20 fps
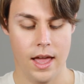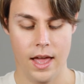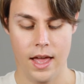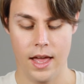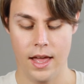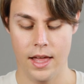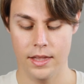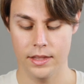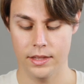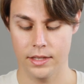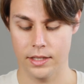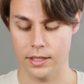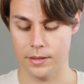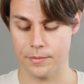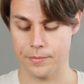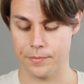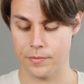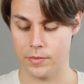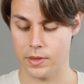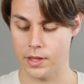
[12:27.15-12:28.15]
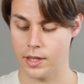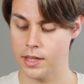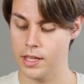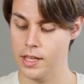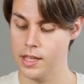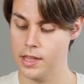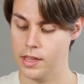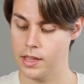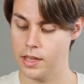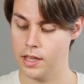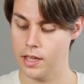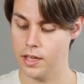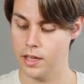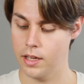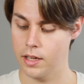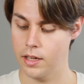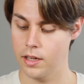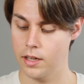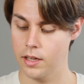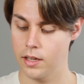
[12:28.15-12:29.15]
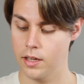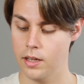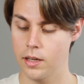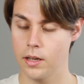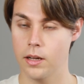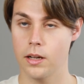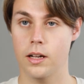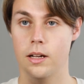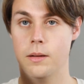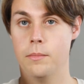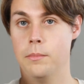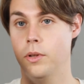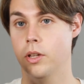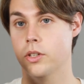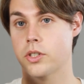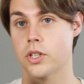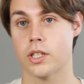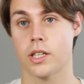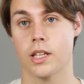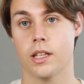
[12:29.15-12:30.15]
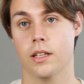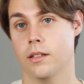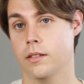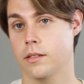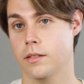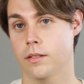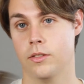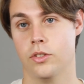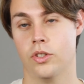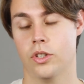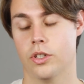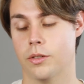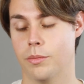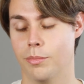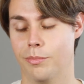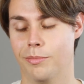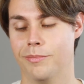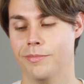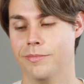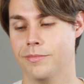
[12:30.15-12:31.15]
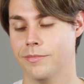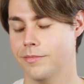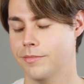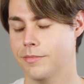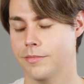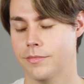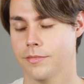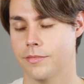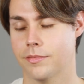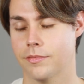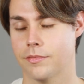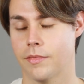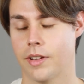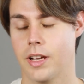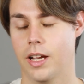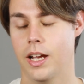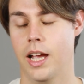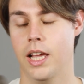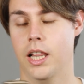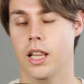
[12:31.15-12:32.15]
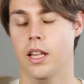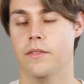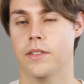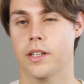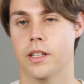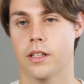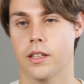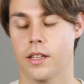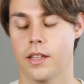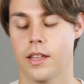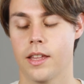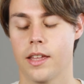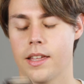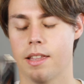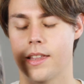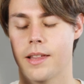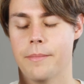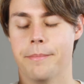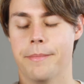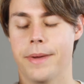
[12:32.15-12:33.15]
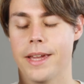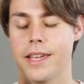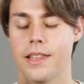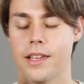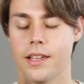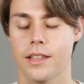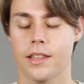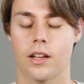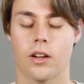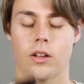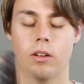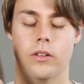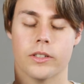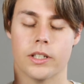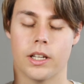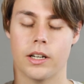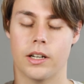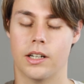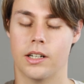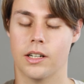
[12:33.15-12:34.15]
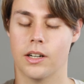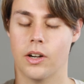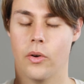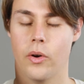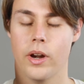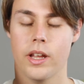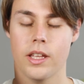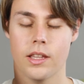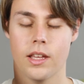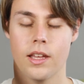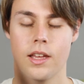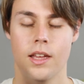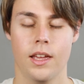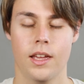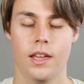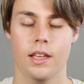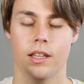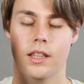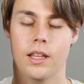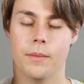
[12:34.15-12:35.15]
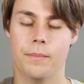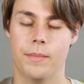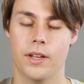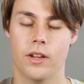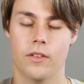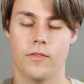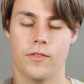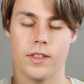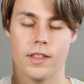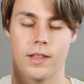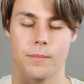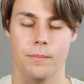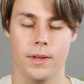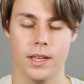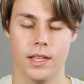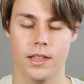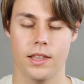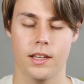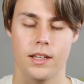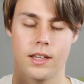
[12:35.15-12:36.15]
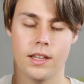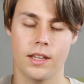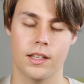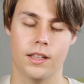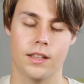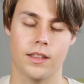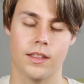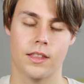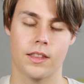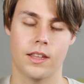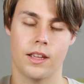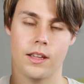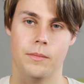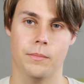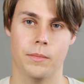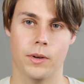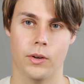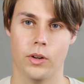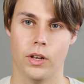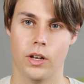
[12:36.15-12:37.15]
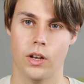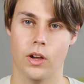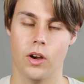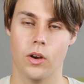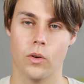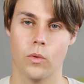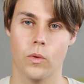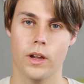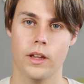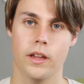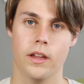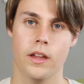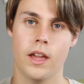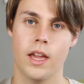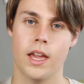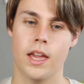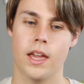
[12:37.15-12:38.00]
And these blushes just, I loved it. It's amazing. The colors are great. The payoff is amazing. It stays very long way.